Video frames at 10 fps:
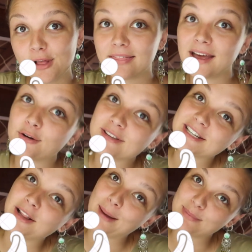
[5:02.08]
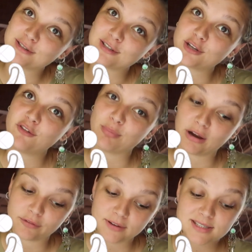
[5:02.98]
and that hostel happens to serve
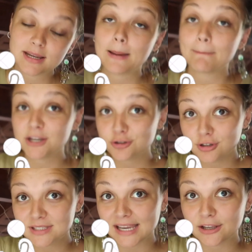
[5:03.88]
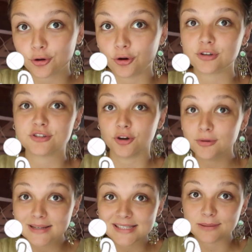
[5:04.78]
breakfast, make sure you take note.
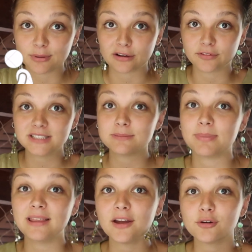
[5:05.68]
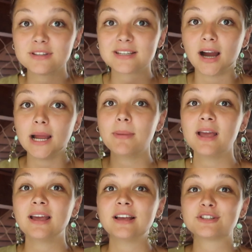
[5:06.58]
Don't miss the breakfast. Be there on time.
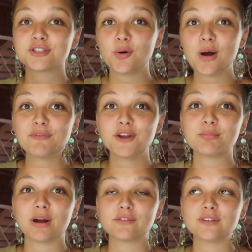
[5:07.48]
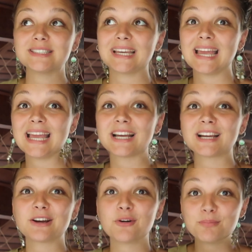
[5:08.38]
Show up for your breakfast.
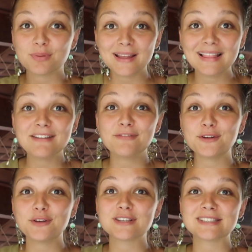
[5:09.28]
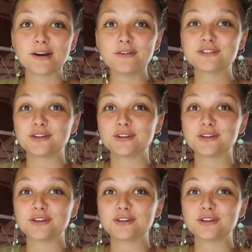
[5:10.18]
Completely fill yourself so